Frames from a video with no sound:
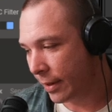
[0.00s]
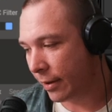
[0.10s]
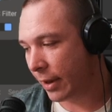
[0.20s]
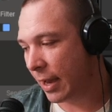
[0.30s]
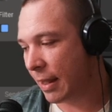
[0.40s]

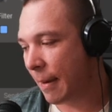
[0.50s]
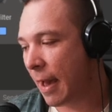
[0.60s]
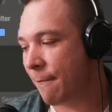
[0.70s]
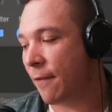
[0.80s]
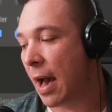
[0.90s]
Okay, and I
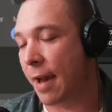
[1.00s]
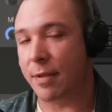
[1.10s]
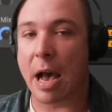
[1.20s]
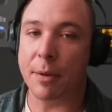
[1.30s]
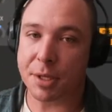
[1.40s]
add 5.
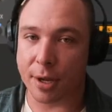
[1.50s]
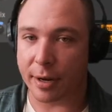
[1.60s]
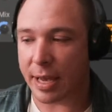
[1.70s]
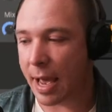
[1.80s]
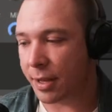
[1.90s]
Now it's
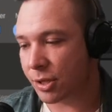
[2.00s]
38.